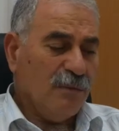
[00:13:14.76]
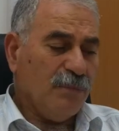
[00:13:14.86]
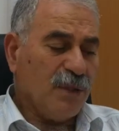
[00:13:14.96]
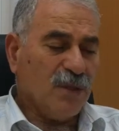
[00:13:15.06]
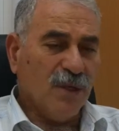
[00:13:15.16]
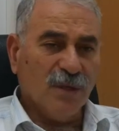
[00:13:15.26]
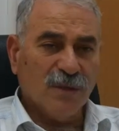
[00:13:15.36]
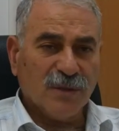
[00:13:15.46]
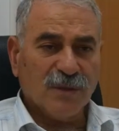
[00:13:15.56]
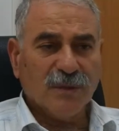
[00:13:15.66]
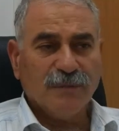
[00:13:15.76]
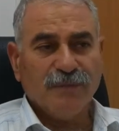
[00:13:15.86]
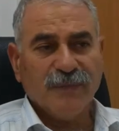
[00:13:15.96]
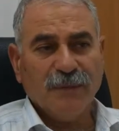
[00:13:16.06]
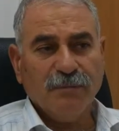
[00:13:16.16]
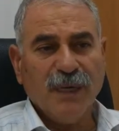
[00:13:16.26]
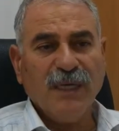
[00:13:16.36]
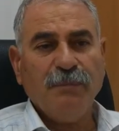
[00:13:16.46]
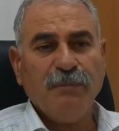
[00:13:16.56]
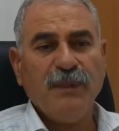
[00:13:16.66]
because
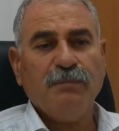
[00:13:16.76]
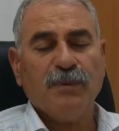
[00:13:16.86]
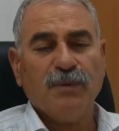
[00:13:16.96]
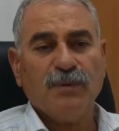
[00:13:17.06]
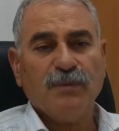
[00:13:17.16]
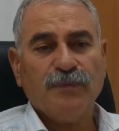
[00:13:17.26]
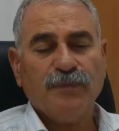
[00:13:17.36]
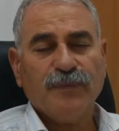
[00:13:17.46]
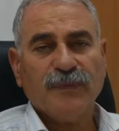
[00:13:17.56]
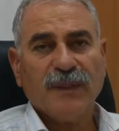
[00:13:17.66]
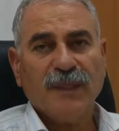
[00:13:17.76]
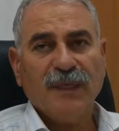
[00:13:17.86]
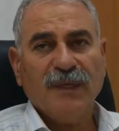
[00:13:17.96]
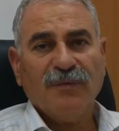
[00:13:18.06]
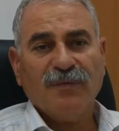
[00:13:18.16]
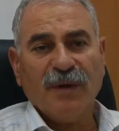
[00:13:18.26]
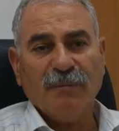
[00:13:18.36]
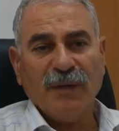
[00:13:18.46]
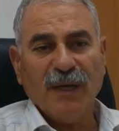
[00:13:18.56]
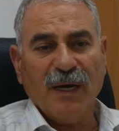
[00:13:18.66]
many people
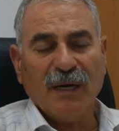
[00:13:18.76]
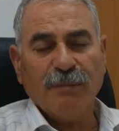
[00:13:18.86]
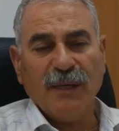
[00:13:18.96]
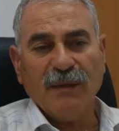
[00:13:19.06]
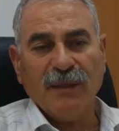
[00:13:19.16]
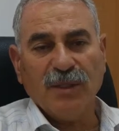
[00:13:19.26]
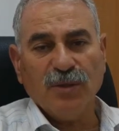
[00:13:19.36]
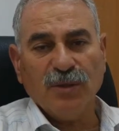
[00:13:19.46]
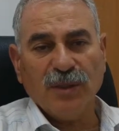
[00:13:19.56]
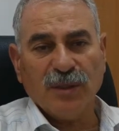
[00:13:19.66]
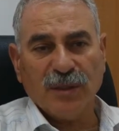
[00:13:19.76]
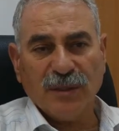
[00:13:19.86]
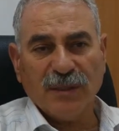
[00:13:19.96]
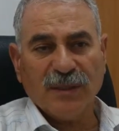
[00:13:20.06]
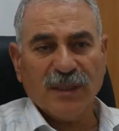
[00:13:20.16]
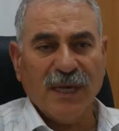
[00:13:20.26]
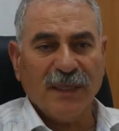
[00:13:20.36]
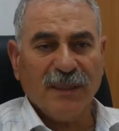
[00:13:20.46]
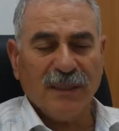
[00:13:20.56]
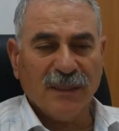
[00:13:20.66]
from the Arab and the Jewish
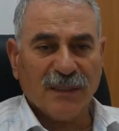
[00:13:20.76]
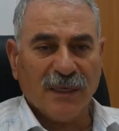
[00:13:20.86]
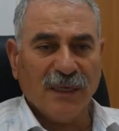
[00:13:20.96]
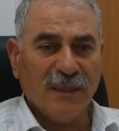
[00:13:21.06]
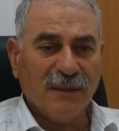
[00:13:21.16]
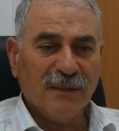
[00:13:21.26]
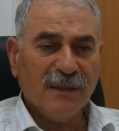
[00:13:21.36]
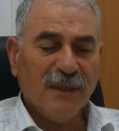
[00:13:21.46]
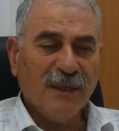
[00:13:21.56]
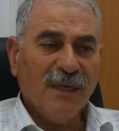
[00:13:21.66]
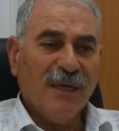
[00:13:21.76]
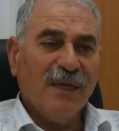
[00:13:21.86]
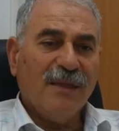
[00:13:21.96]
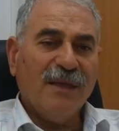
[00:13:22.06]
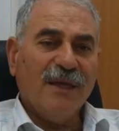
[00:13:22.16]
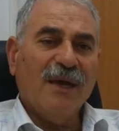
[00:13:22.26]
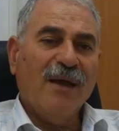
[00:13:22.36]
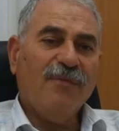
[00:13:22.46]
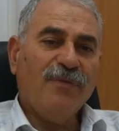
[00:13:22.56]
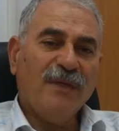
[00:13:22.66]
side in Israel, they
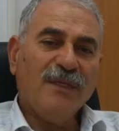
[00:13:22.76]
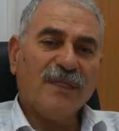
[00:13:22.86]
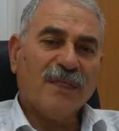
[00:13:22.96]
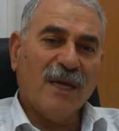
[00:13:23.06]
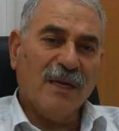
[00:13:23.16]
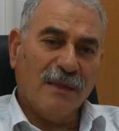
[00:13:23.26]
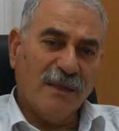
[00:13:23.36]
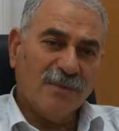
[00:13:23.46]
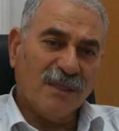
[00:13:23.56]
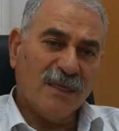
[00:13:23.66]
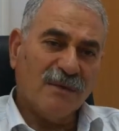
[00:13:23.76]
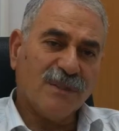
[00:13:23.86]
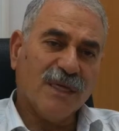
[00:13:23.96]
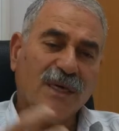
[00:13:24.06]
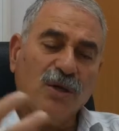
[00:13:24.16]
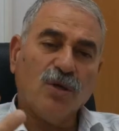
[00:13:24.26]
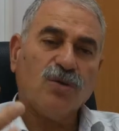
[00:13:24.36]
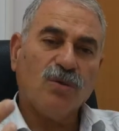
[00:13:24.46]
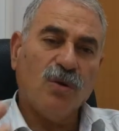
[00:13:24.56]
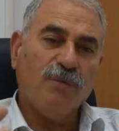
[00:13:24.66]
have inside themselves a
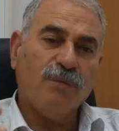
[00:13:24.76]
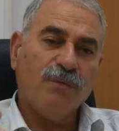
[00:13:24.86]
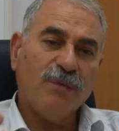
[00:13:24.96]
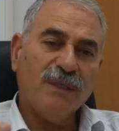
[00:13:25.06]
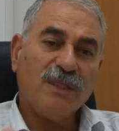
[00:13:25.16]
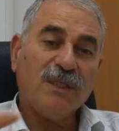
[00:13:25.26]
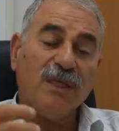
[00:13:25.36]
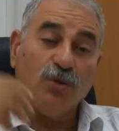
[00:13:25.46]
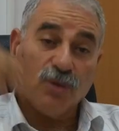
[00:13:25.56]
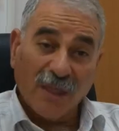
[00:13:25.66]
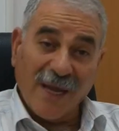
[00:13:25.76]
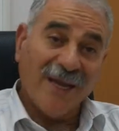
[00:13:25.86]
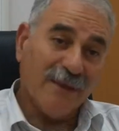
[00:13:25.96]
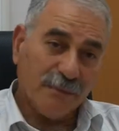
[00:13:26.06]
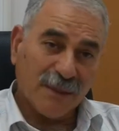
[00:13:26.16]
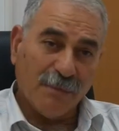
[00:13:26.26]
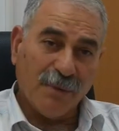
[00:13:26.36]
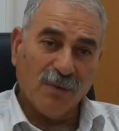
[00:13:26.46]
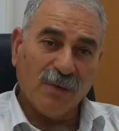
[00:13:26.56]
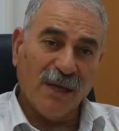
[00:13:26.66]
lot of stereotypes
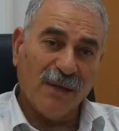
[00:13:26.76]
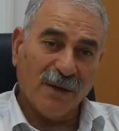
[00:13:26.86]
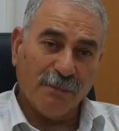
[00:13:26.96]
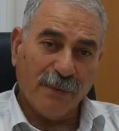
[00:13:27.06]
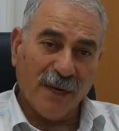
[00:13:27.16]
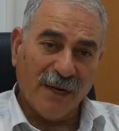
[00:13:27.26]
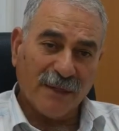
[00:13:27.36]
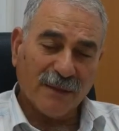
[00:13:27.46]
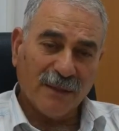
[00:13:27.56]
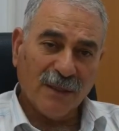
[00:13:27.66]
about the other part.